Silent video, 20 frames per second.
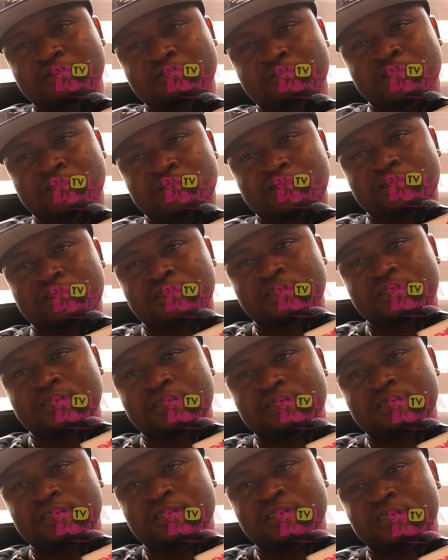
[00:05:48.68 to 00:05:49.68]
but
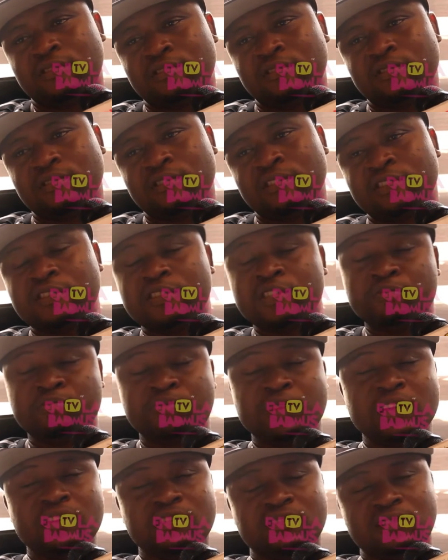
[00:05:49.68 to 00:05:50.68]
it
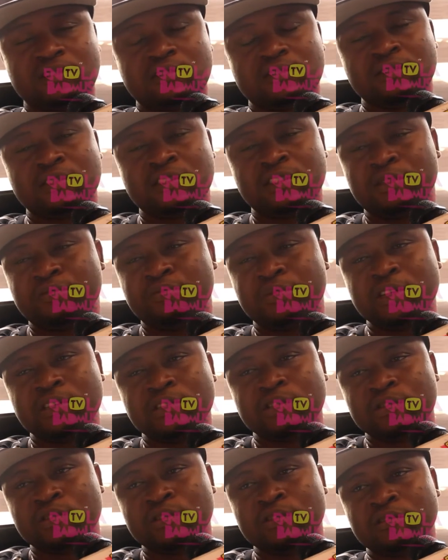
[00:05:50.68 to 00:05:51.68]
depends. It
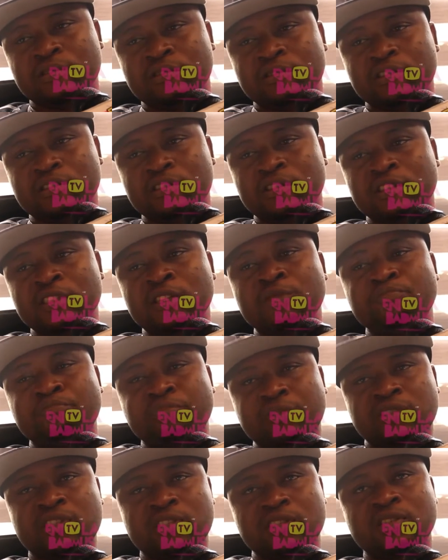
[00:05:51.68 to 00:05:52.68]
depends on the
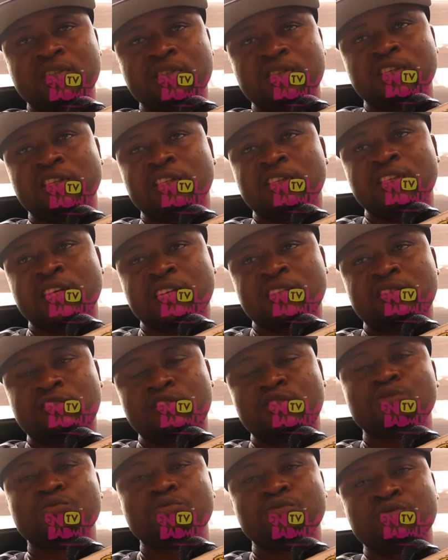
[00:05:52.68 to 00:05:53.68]
person in that
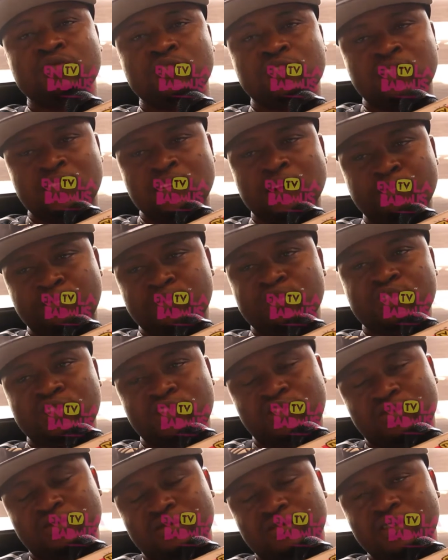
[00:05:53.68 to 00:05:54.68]
shoes, in that
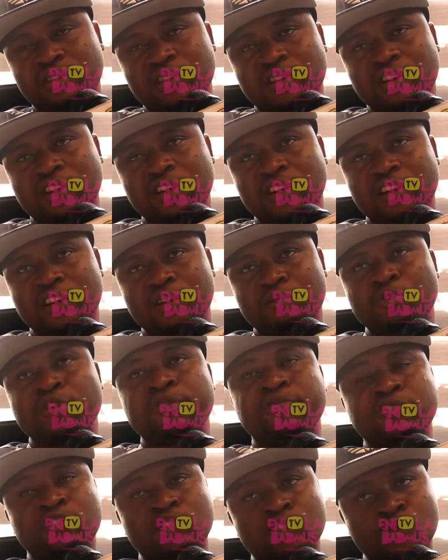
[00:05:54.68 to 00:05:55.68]
position. But
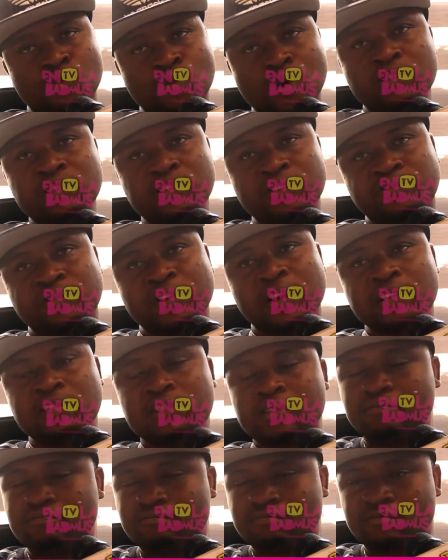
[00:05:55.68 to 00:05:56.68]
if it is well
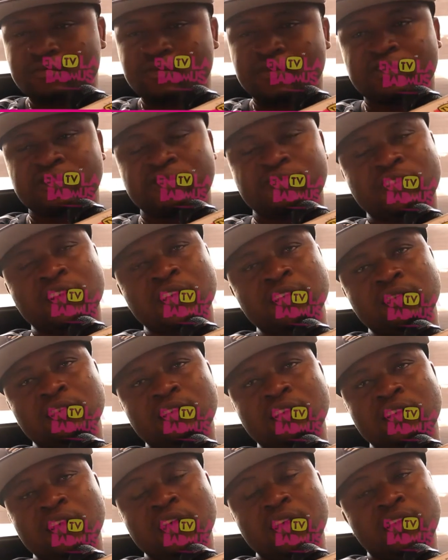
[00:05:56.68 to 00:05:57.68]
defined, fine.
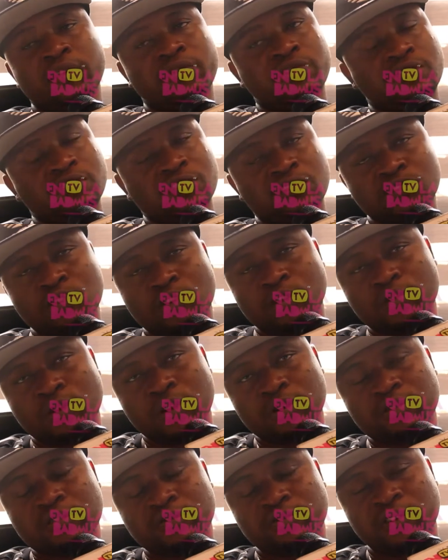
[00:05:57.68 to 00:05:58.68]
If it is not
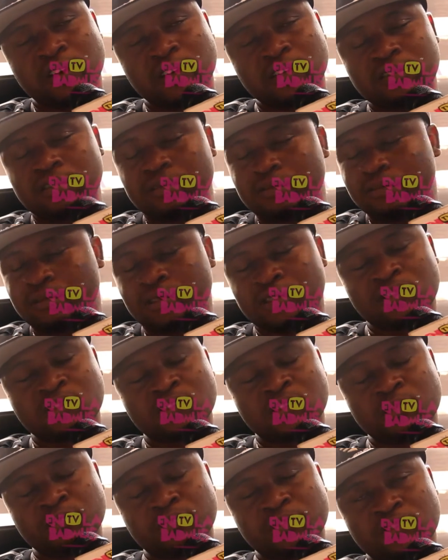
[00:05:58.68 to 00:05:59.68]
well defined, it's
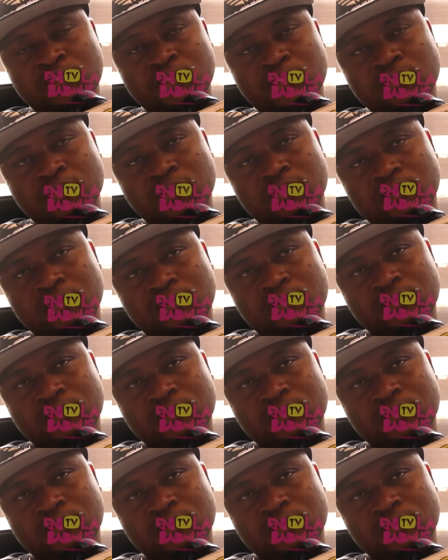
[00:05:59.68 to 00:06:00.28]
not important.